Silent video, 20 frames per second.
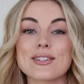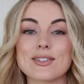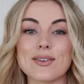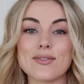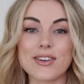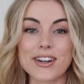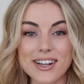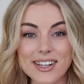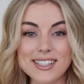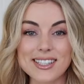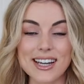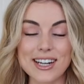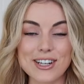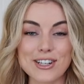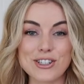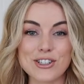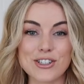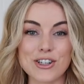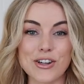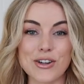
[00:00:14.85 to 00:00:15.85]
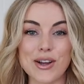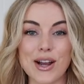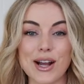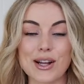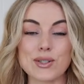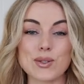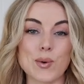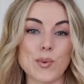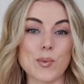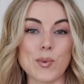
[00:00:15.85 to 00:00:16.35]
So I'm very excited to show you
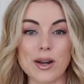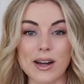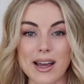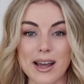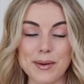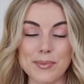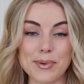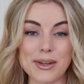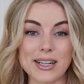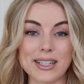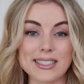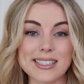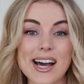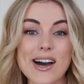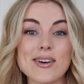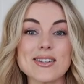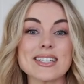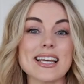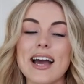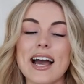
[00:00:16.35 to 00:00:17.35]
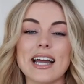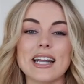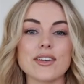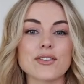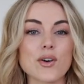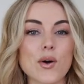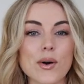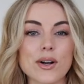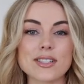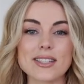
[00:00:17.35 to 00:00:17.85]
guys what I picked out and
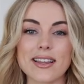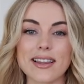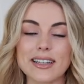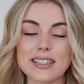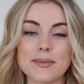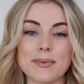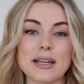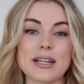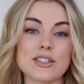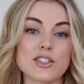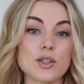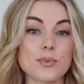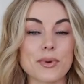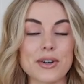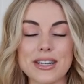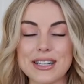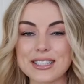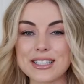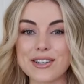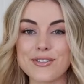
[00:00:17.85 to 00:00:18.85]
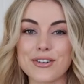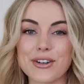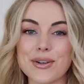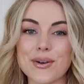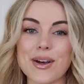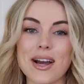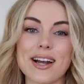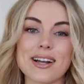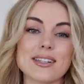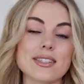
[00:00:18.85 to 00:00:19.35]
of course I like to make it super easy for
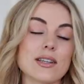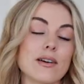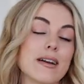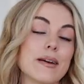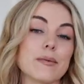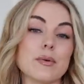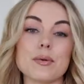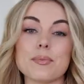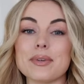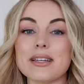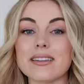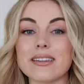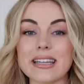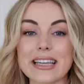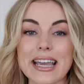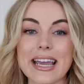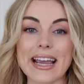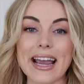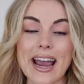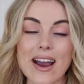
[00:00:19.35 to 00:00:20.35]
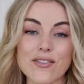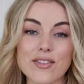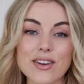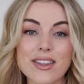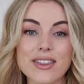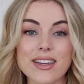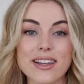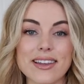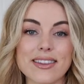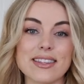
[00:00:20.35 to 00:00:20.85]
you guys so I will be linking
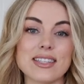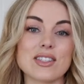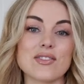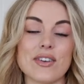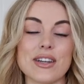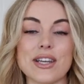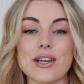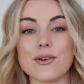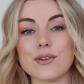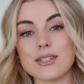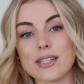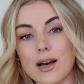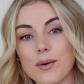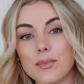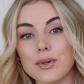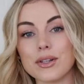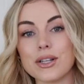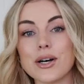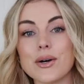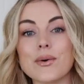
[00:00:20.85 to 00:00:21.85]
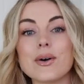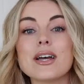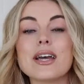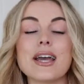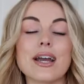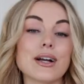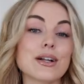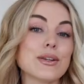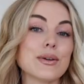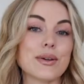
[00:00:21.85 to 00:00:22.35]
everything in this video down below
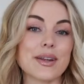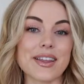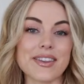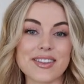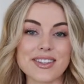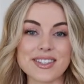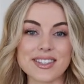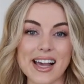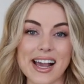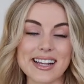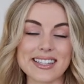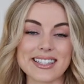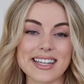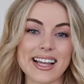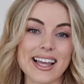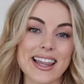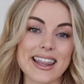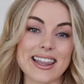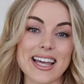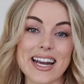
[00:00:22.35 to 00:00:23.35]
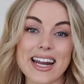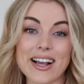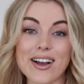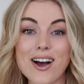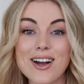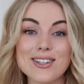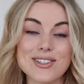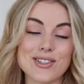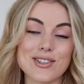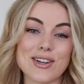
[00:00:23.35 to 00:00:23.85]
including the sizing that I
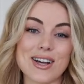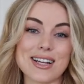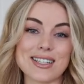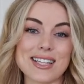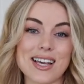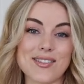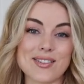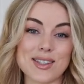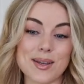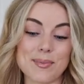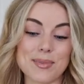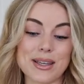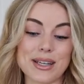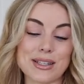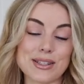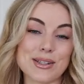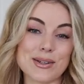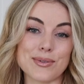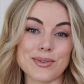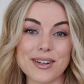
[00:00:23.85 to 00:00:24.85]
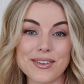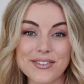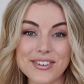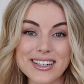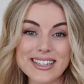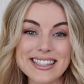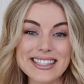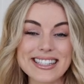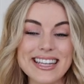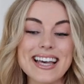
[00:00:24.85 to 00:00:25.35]
got so you guys have something to
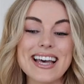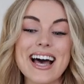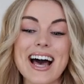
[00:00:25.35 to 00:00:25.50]
reference.